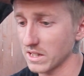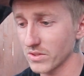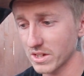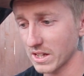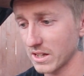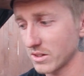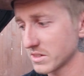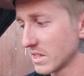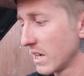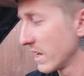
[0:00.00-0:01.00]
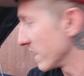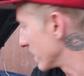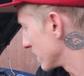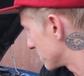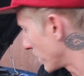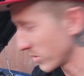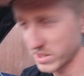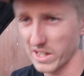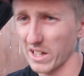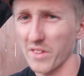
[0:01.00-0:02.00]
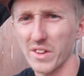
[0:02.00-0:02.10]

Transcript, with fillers: Everything else is bone stock.